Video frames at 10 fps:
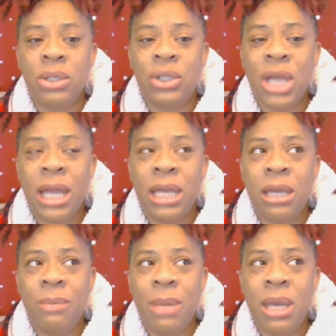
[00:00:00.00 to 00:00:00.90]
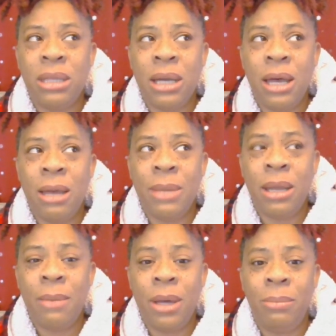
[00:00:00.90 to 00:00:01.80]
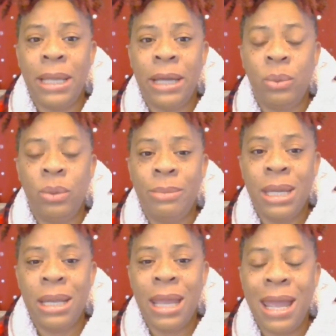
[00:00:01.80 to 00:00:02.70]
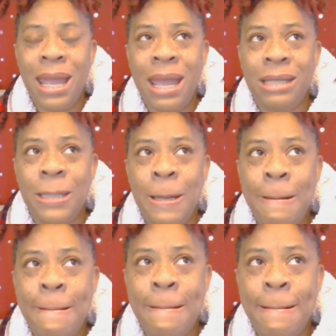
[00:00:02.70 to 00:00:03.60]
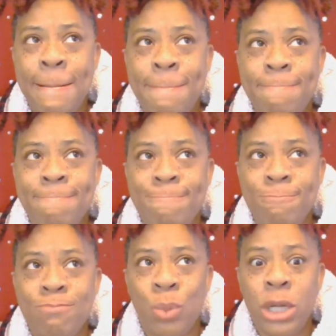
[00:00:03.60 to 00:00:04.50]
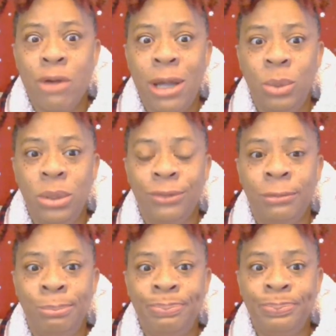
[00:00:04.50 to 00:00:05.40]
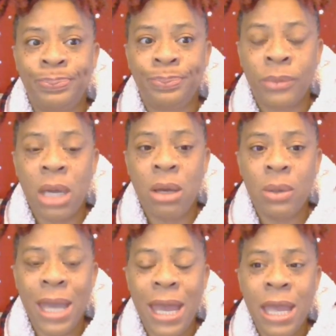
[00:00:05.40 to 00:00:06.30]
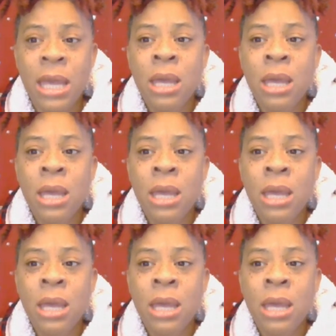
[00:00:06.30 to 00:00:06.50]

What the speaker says: Jacky made the comment about black women and we cry wolf. Okay.